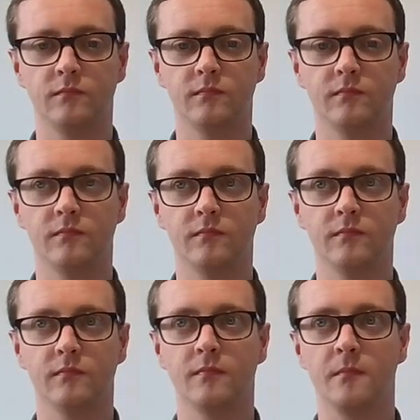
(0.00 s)

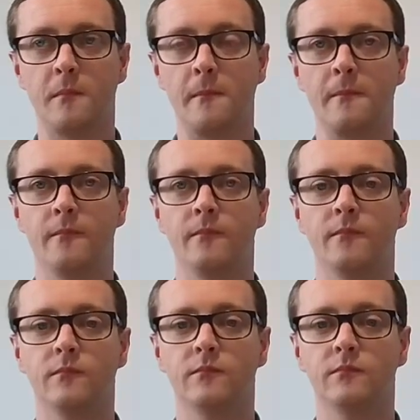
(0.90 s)

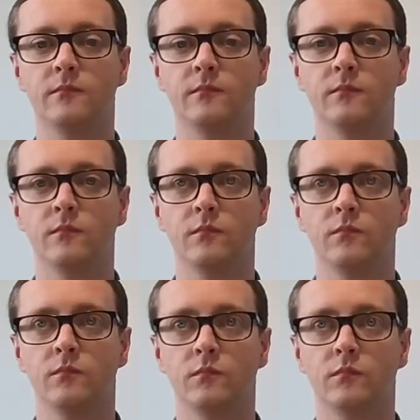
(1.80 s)

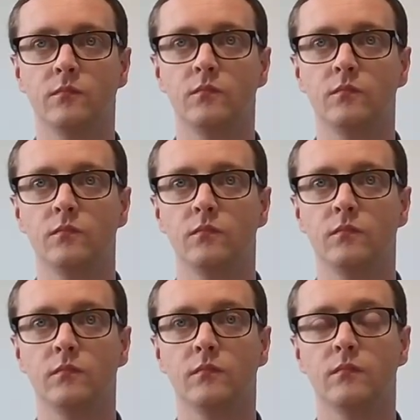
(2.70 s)

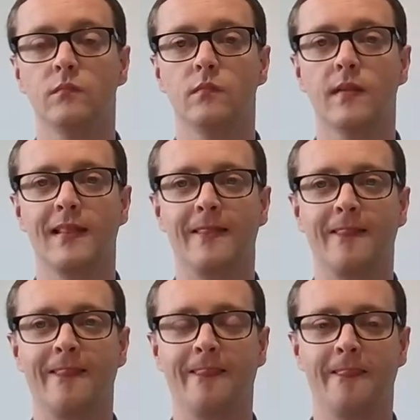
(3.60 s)

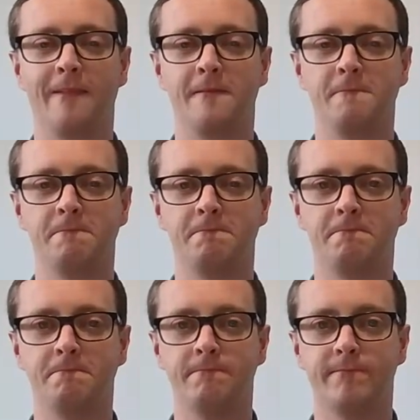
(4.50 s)

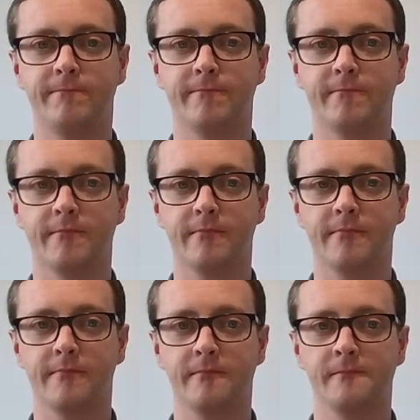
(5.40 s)

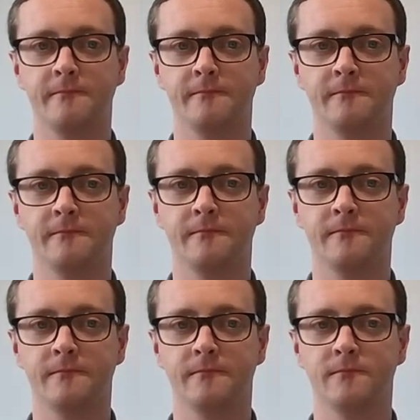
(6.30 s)

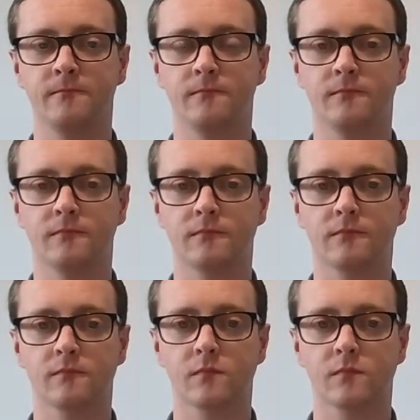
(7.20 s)
(silent)